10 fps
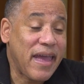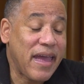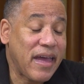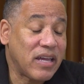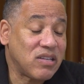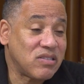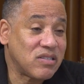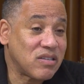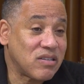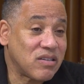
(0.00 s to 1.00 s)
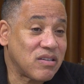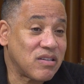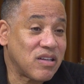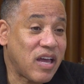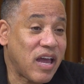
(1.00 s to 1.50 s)
And
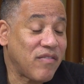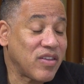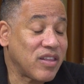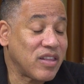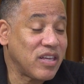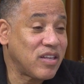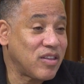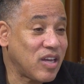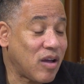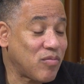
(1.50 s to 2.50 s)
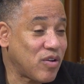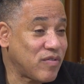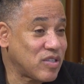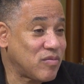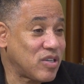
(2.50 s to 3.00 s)
having the lead in the opera
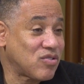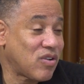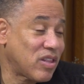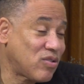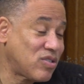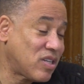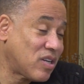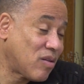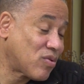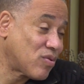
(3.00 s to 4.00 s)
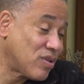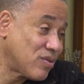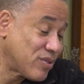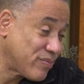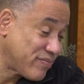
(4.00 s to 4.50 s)
every semester, I learned 10 opera
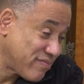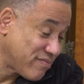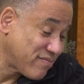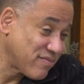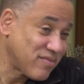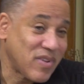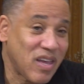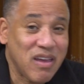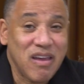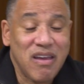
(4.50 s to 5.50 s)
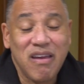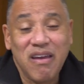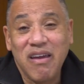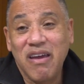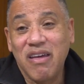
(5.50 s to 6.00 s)
roles.
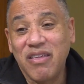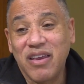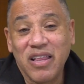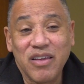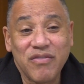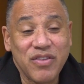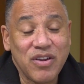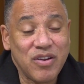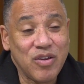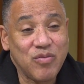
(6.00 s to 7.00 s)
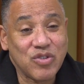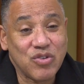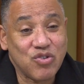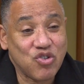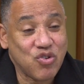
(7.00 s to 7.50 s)
And then I left there and went
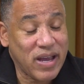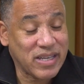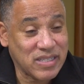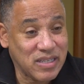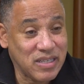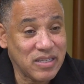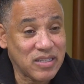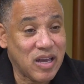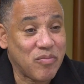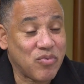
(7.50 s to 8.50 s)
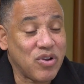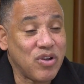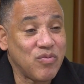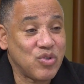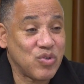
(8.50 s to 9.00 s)
to Tri-Cities
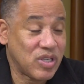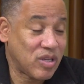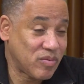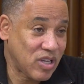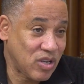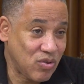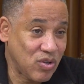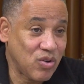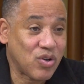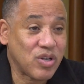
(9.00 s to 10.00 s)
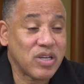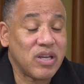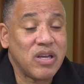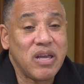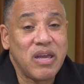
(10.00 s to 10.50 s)
Opera, which was in upstate New York.